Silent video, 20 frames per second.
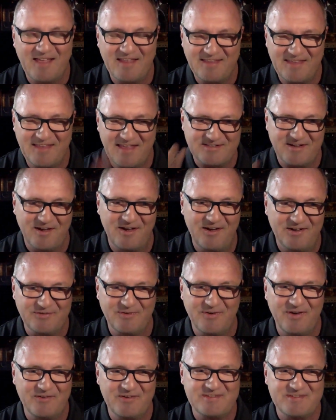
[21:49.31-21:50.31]
And that's
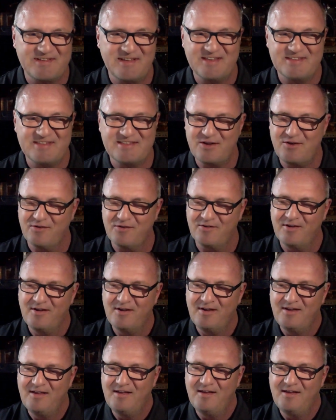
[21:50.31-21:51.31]
also interesting is that
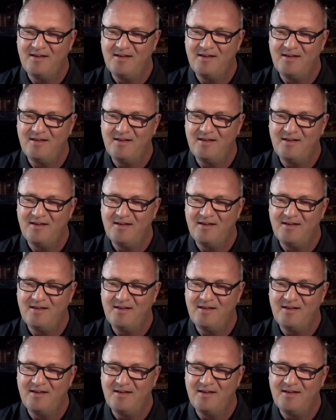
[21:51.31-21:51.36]
you're